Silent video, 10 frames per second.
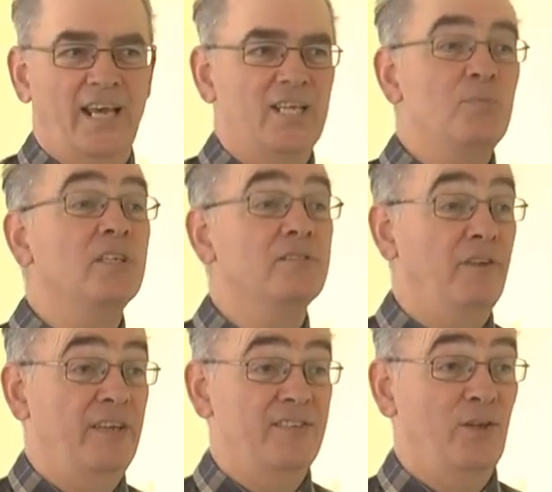It's because
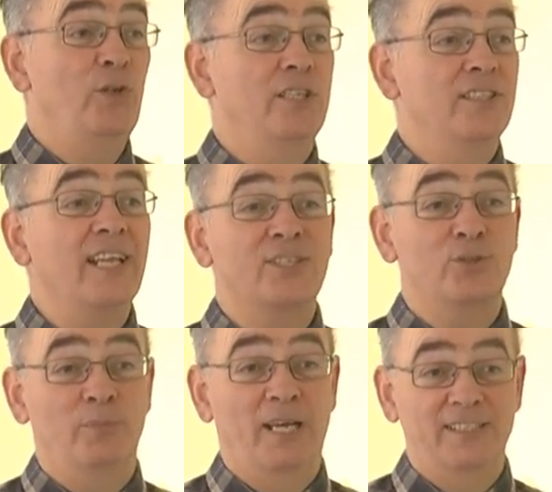faith is not an
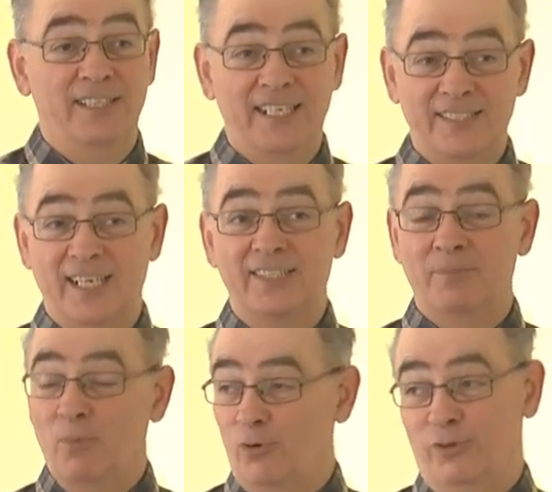intellectual matter. It's a
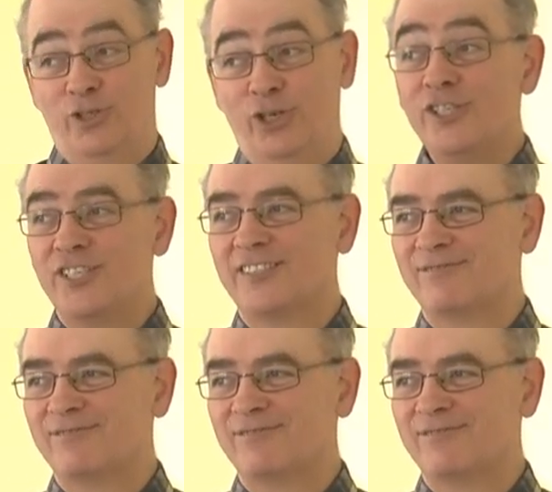moral choice.